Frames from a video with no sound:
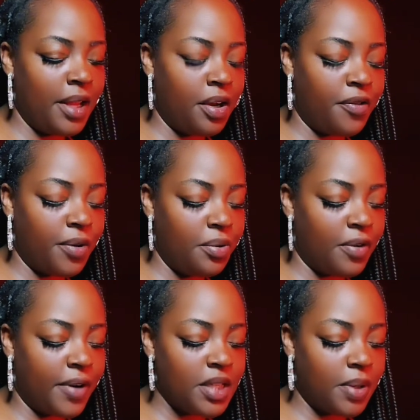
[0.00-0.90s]
you
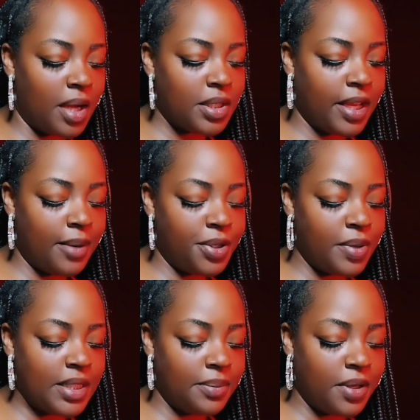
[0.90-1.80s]
were friends with also kept
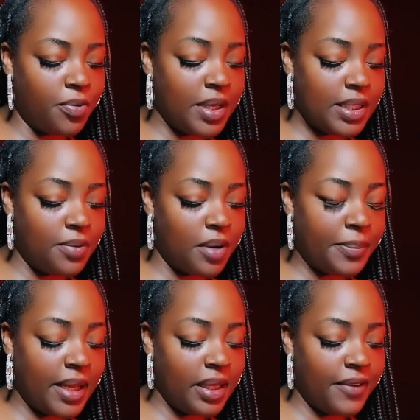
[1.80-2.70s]
doing something with someone
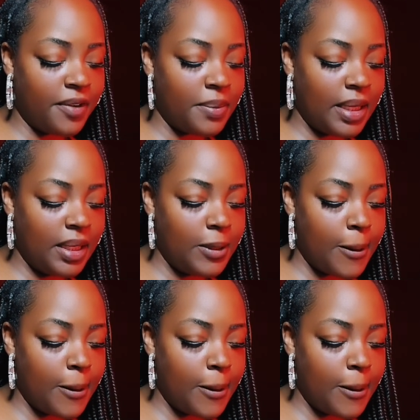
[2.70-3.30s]
repeatedly for money.